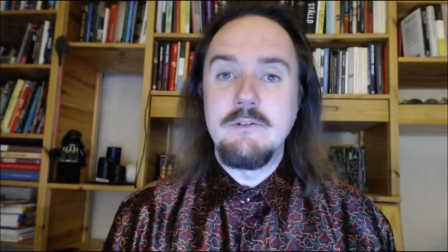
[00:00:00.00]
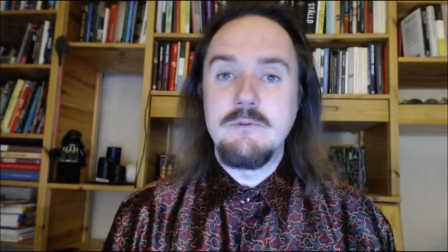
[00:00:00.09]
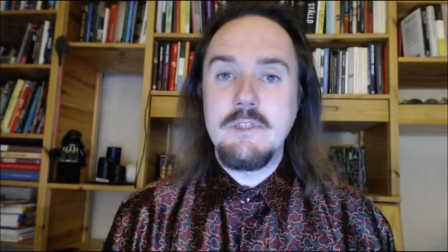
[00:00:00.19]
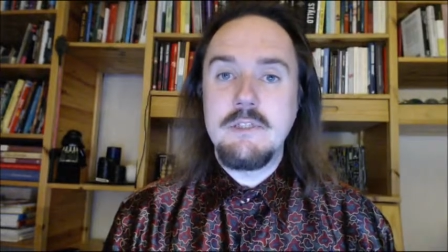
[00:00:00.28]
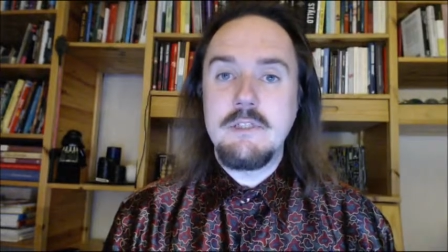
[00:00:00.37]

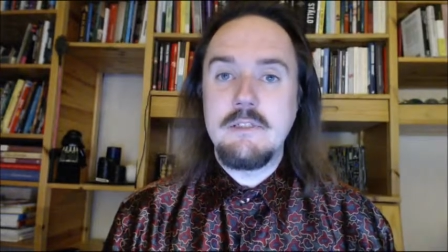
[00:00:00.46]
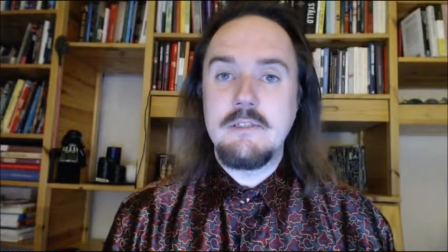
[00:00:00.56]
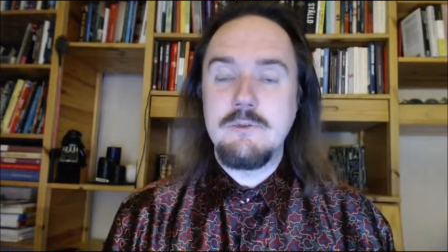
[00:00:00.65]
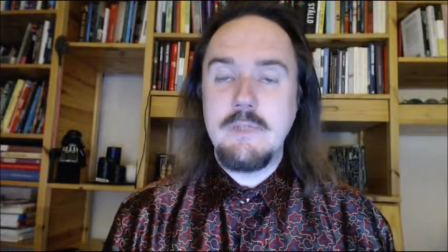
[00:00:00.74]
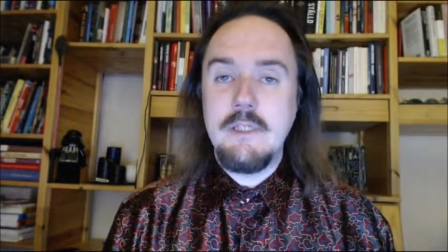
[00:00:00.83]
which
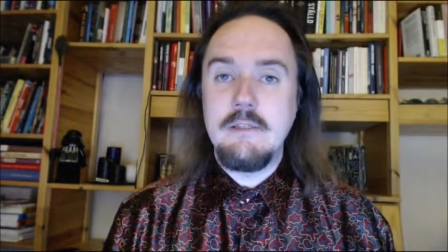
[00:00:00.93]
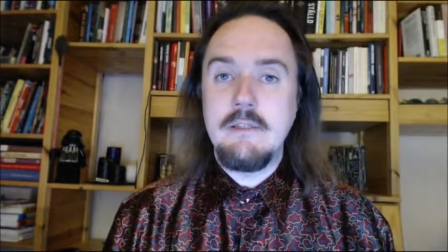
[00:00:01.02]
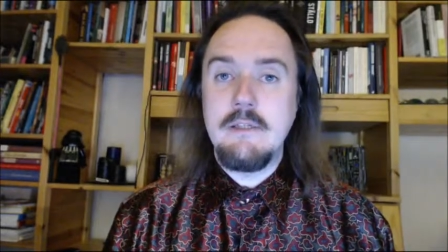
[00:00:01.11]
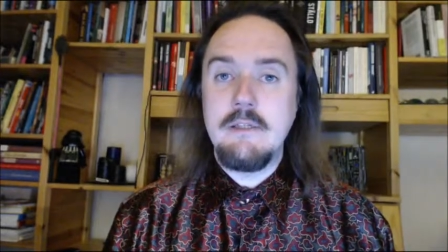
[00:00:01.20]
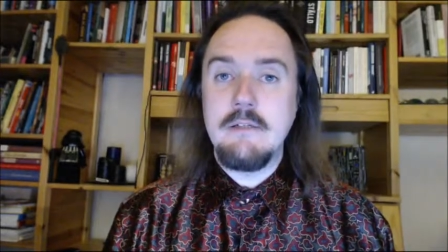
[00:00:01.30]
is a
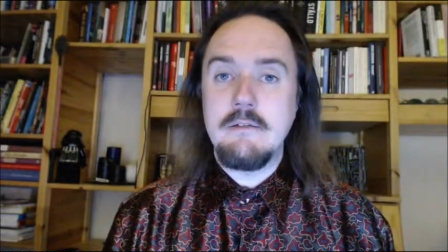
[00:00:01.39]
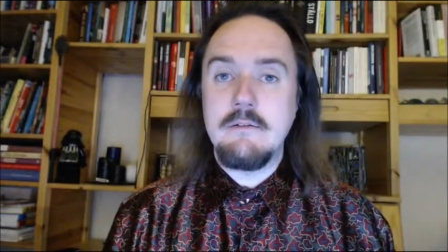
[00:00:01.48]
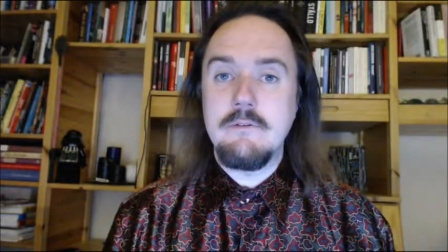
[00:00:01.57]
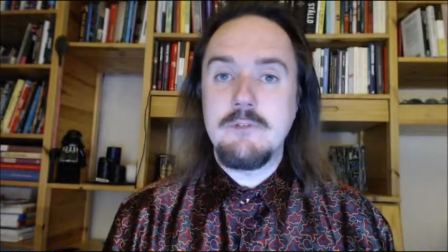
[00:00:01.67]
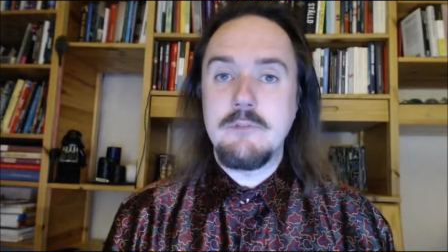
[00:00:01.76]
reading
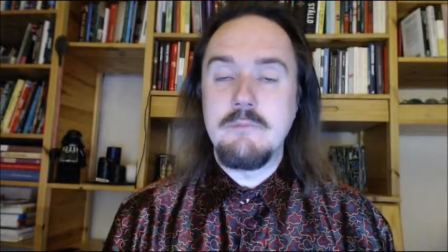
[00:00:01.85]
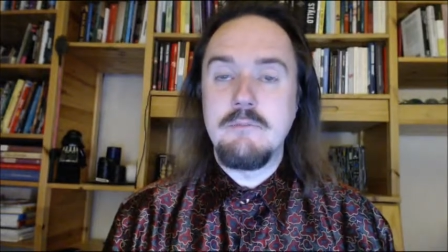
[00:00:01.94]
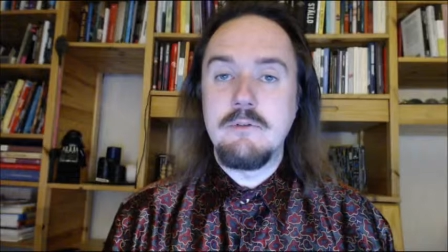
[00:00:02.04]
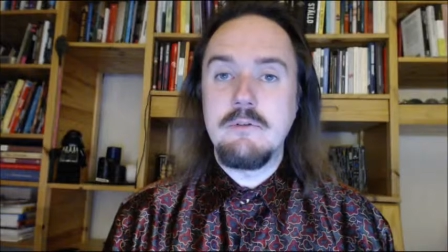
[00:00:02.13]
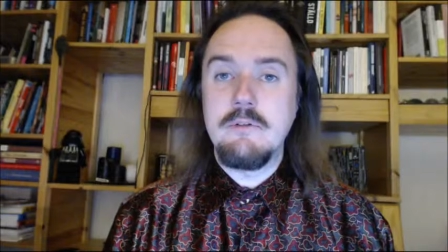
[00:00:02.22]
from a
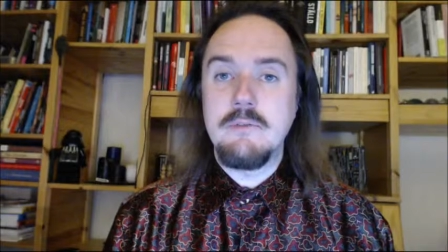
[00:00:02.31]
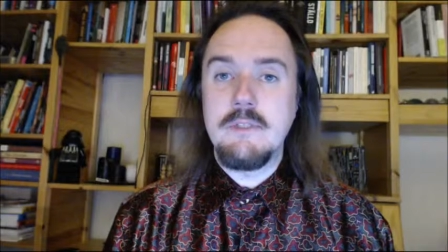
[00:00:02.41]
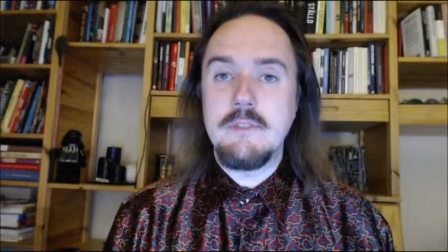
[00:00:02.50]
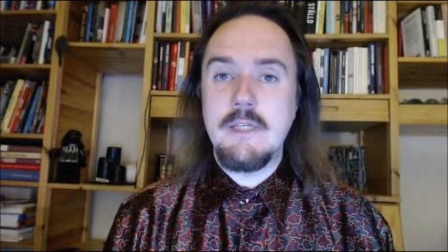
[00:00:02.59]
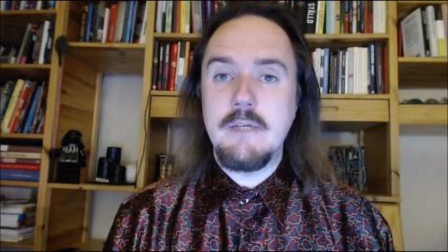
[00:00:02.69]
book
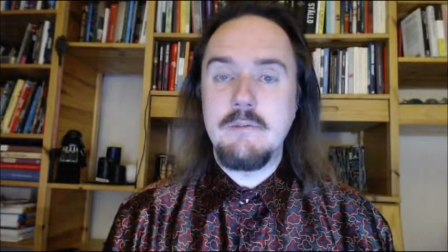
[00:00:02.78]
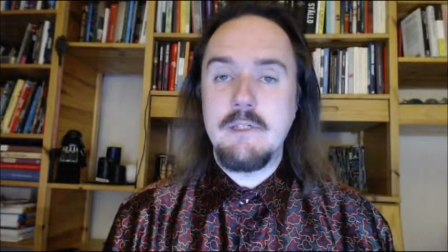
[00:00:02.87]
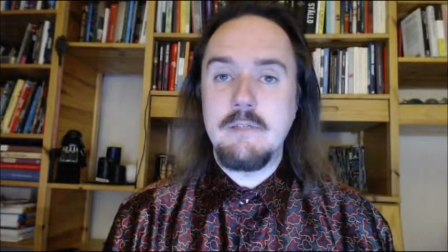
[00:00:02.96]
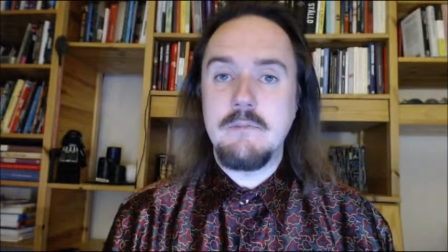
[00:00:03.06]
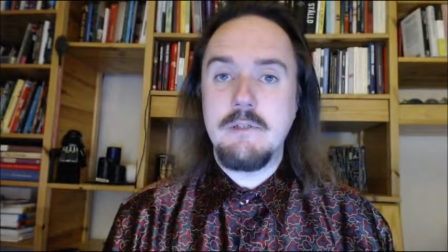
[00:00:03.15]
with the same
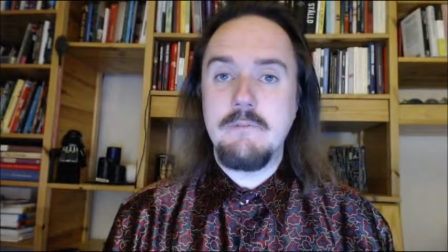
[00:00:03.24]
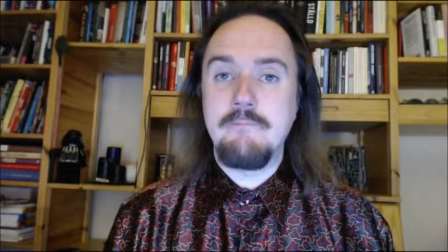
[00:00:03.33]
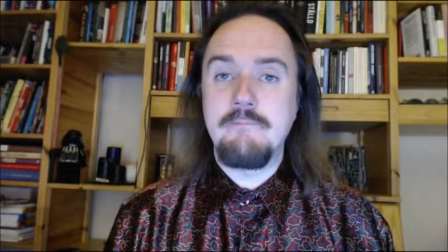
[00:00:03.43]
name.